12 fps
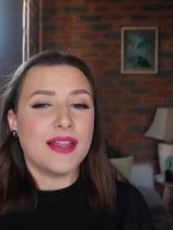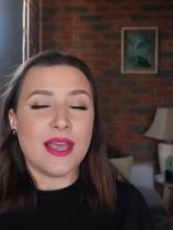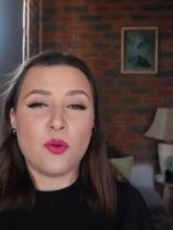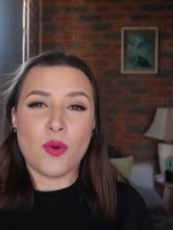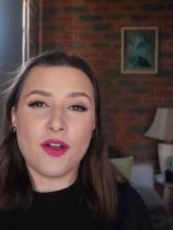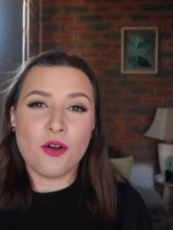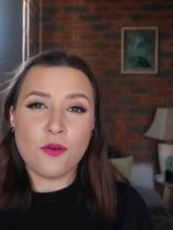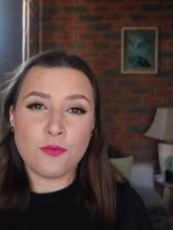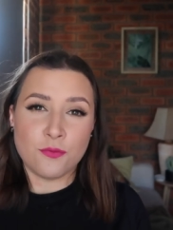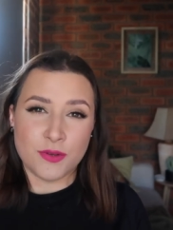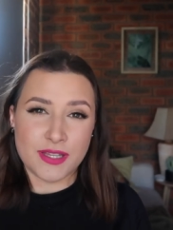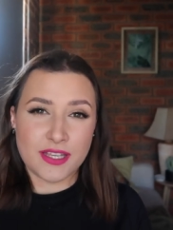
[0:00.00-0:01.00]
They wear off
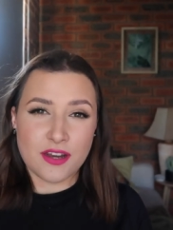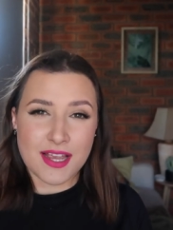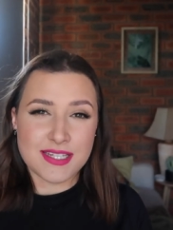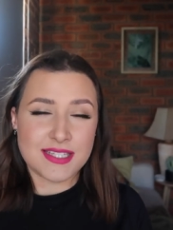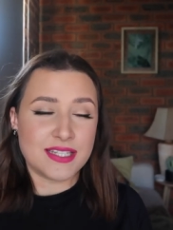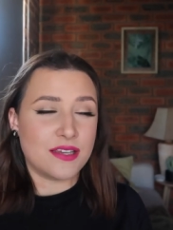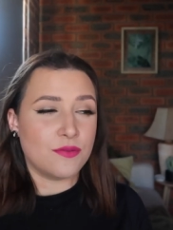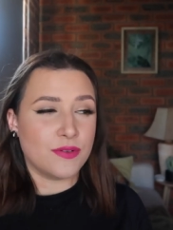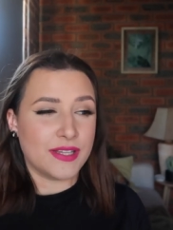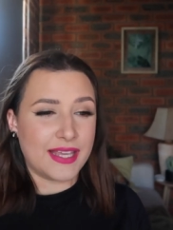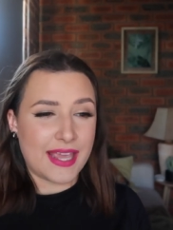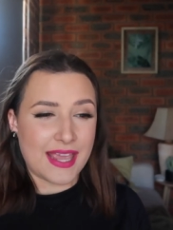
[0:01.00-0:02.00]
really nicely,
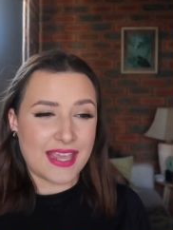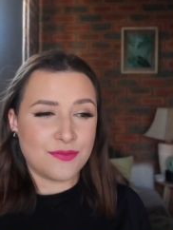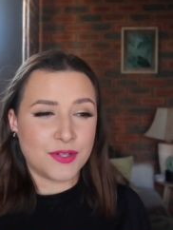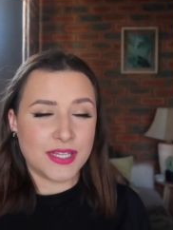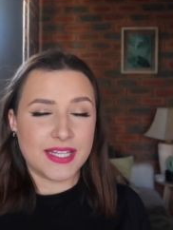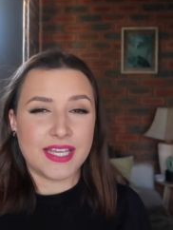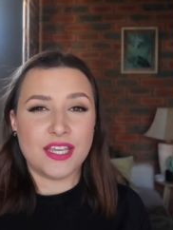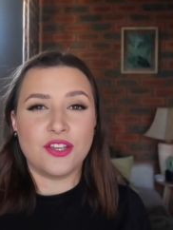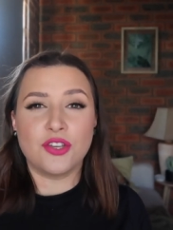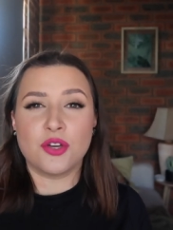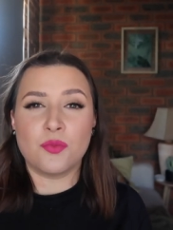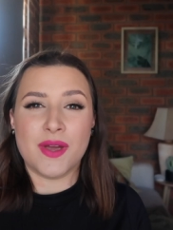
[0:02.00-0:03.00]
really evenly.
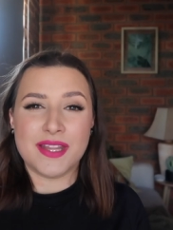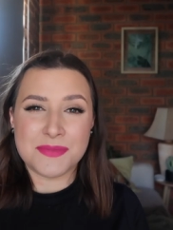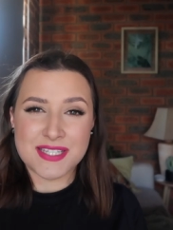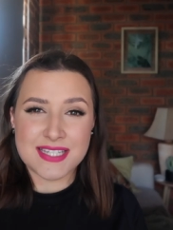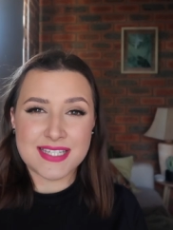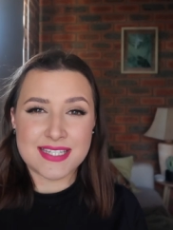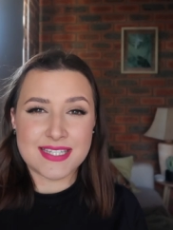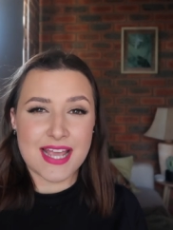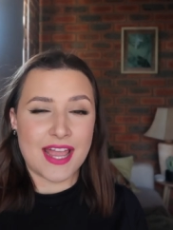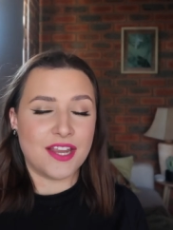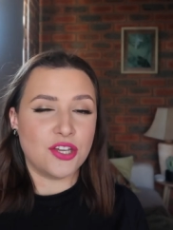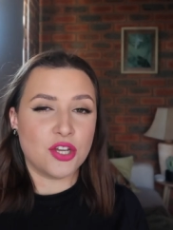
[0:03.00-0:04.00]
You can wear them as a
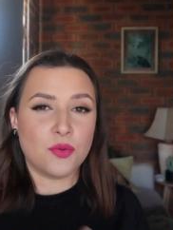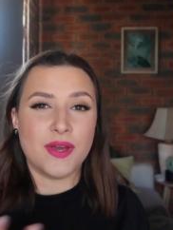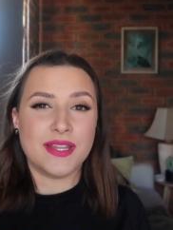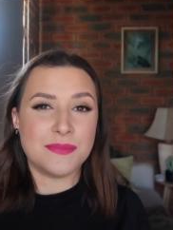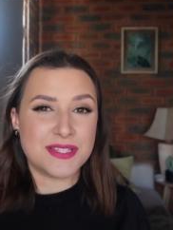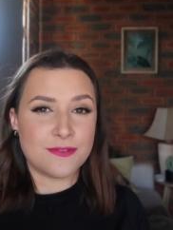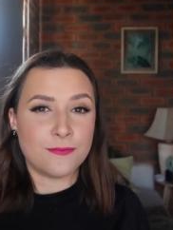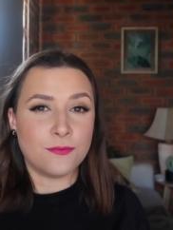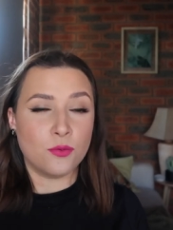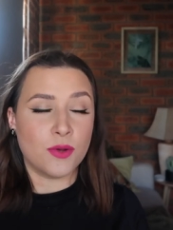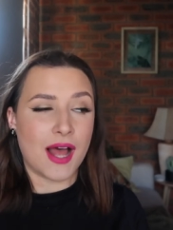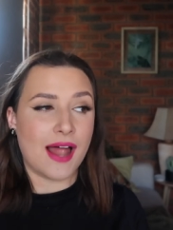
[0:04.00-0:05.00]
stain. You can wear them as a
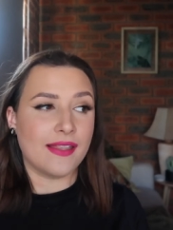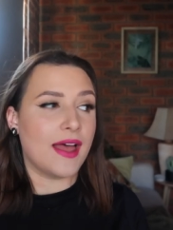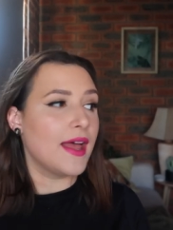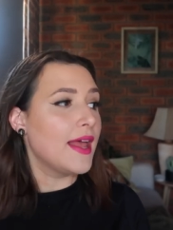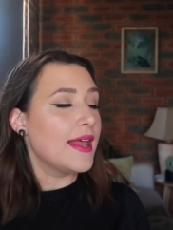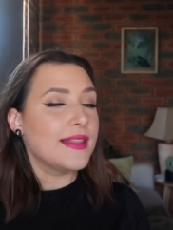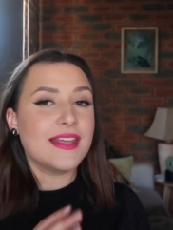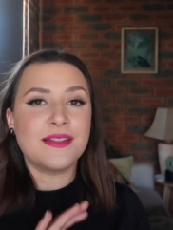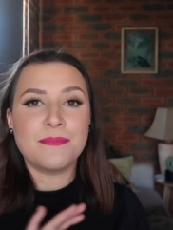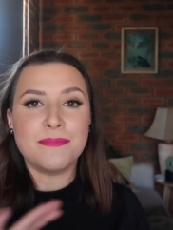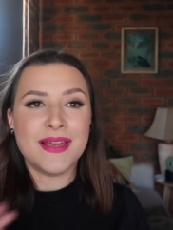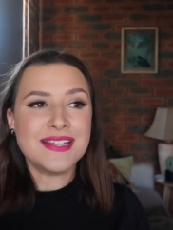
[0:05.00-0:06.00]
full color. They're
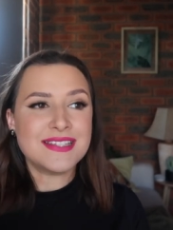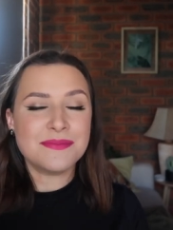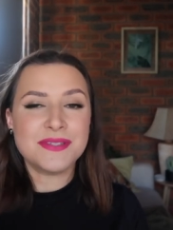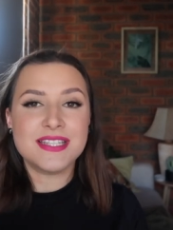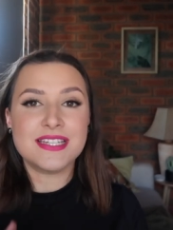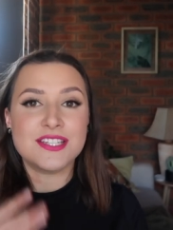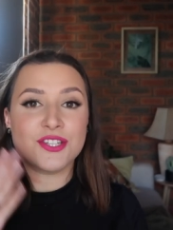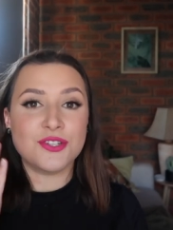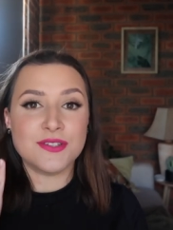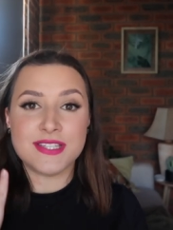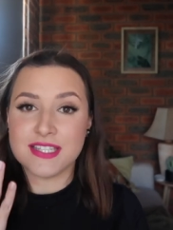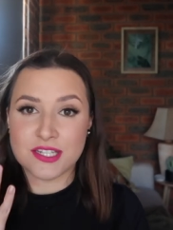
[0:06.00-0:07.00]
the best lipsticks to
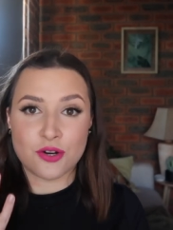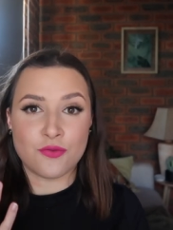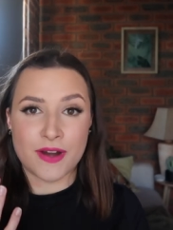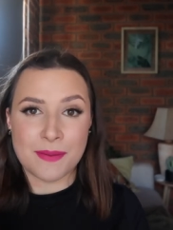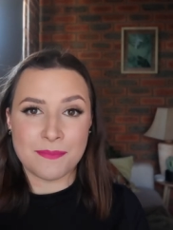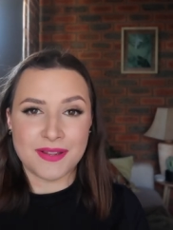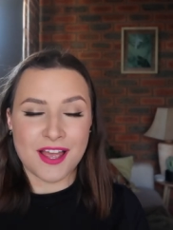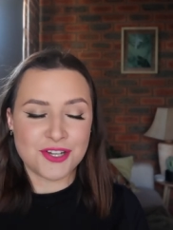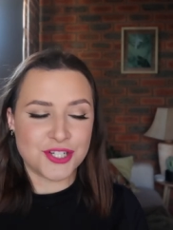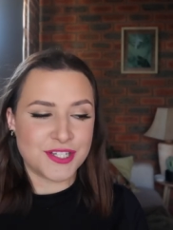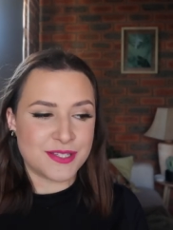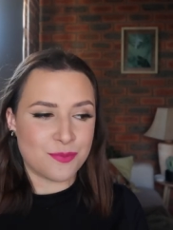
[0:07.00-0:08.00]
use as a cream
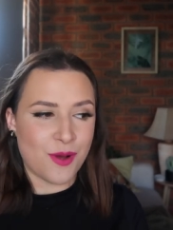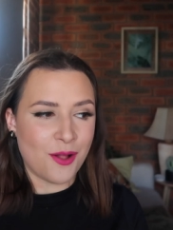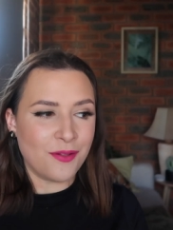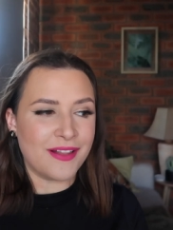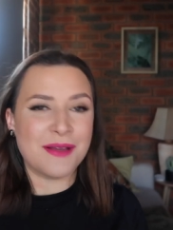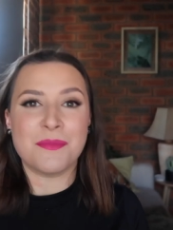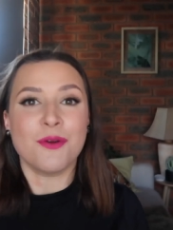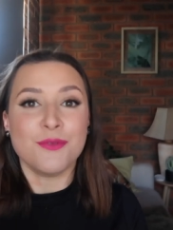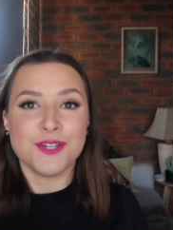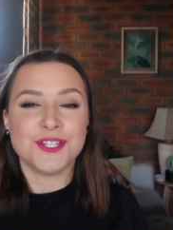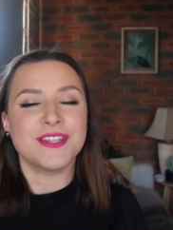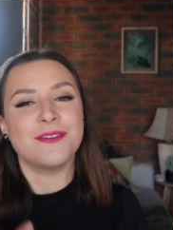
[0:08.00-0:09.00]
blush as well.
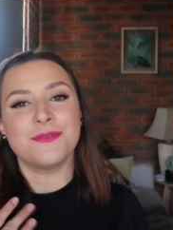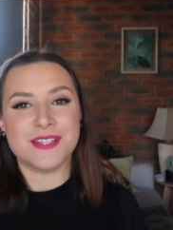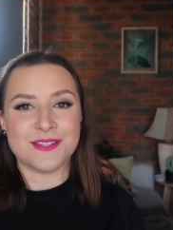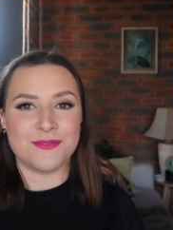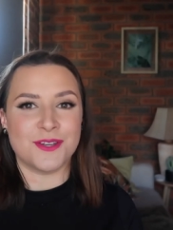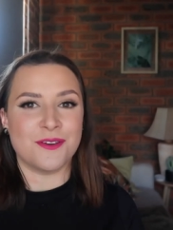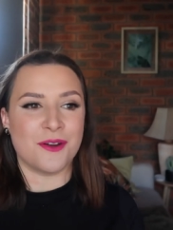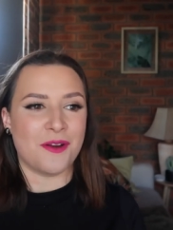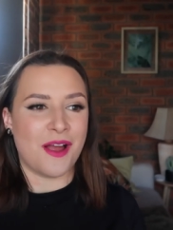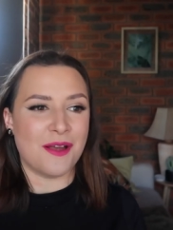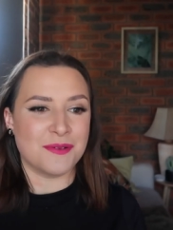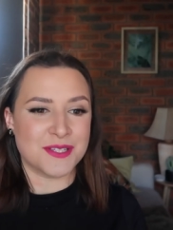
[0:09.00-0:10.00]
Originally for this
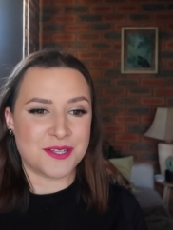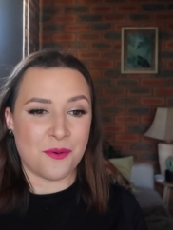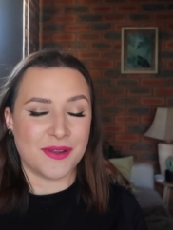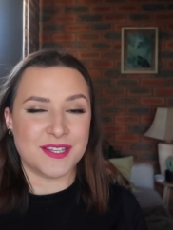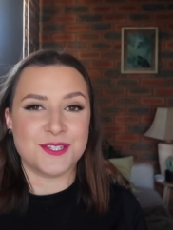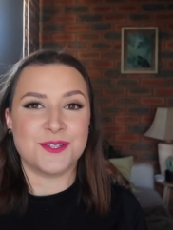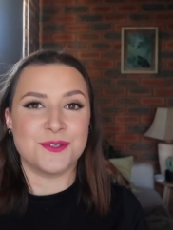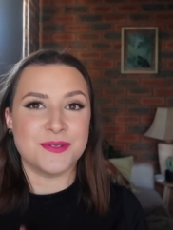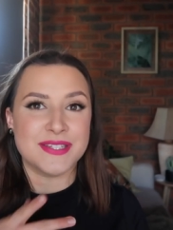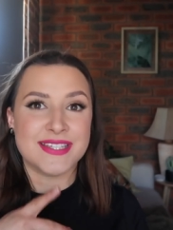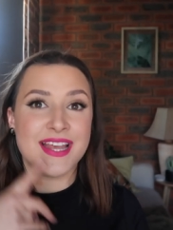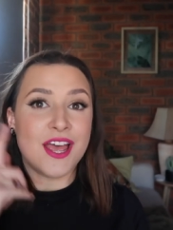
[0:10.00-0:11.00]
video, I was going to
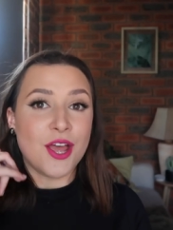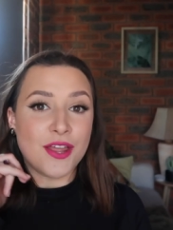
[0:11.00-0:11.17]
use